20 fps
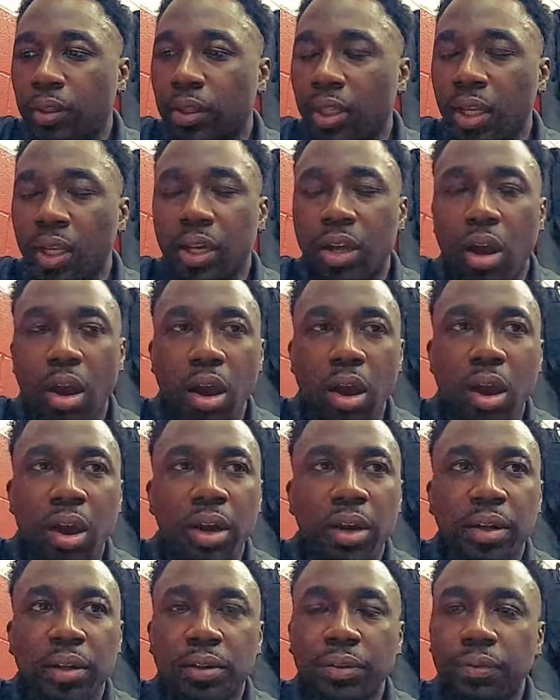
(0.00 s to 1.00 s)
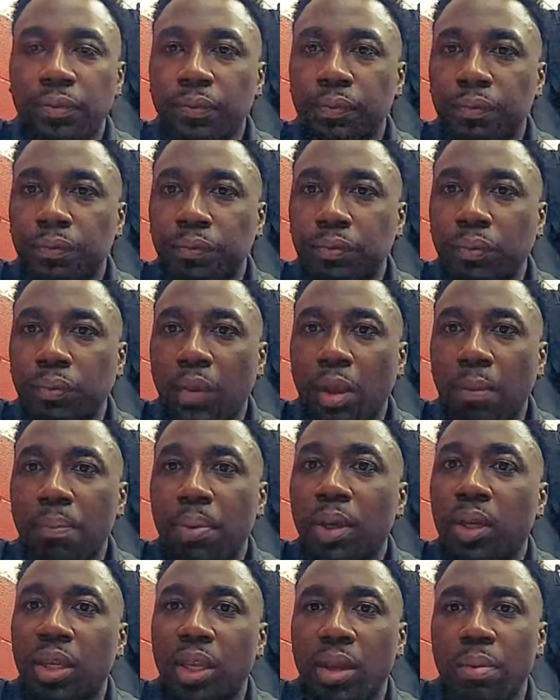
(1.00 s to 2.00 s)
think hard,
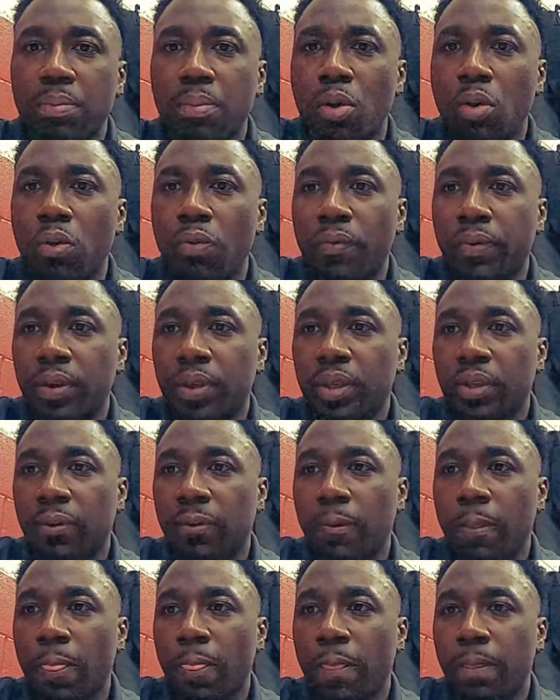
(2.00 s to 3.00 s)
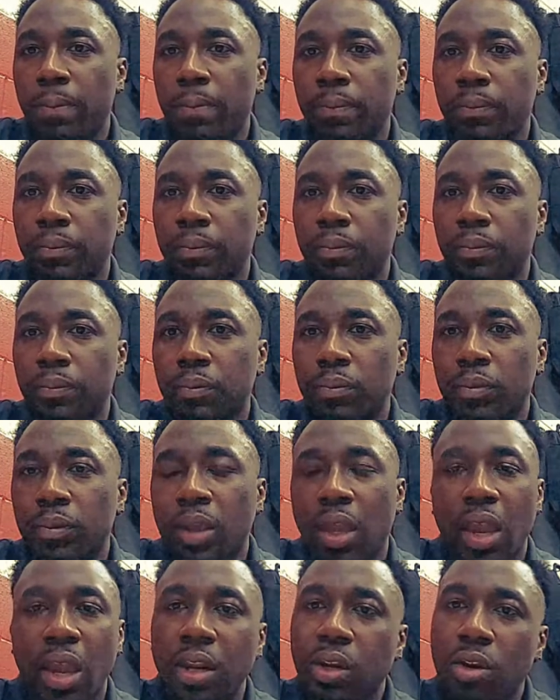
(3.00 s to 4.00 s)
but get moving.
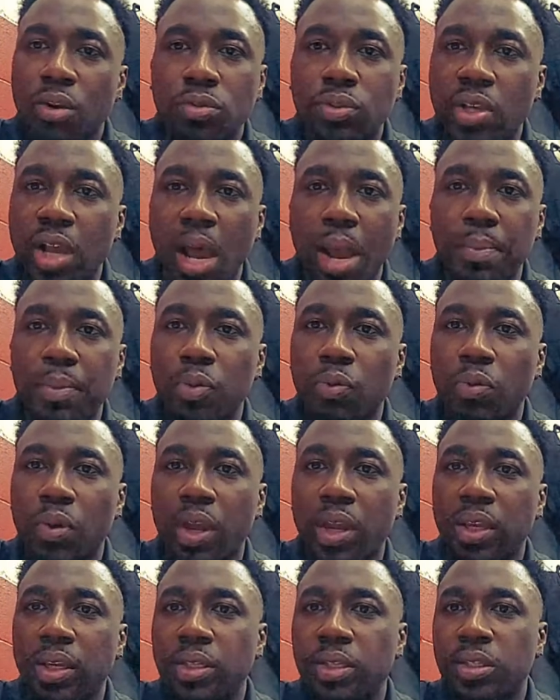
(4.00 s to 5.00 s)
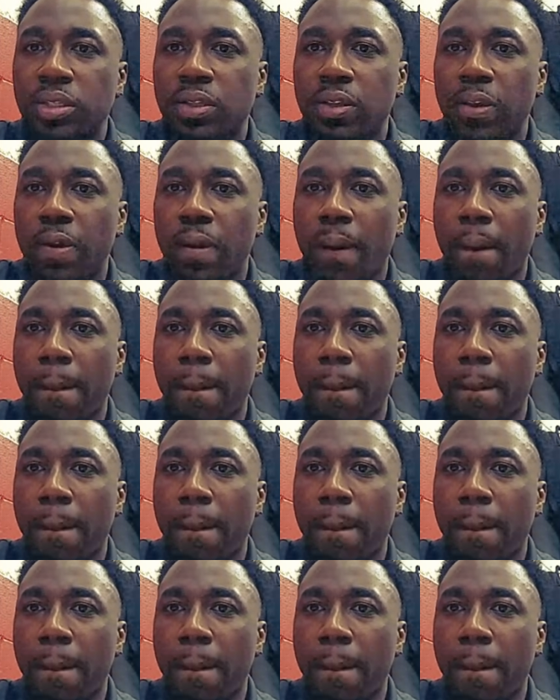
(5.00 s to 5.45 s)
Ain't no time to waste.